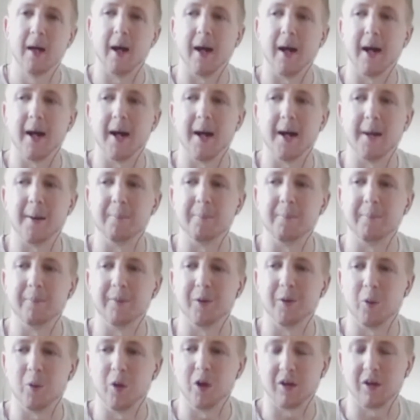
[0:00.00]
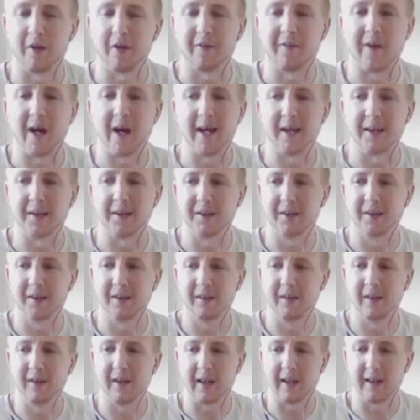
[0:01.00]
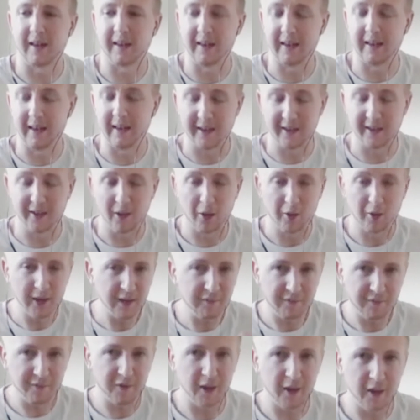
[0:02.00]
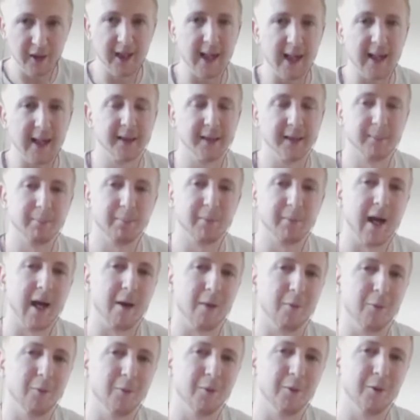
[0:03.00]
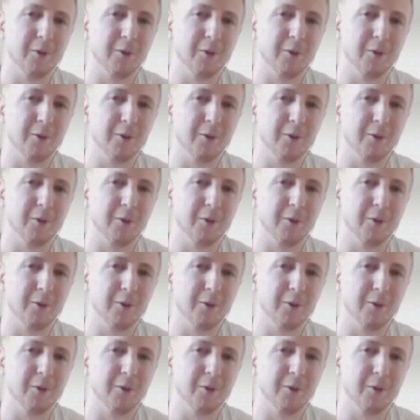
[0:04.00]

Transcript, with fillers: um, the work I've has is only in thirty days now.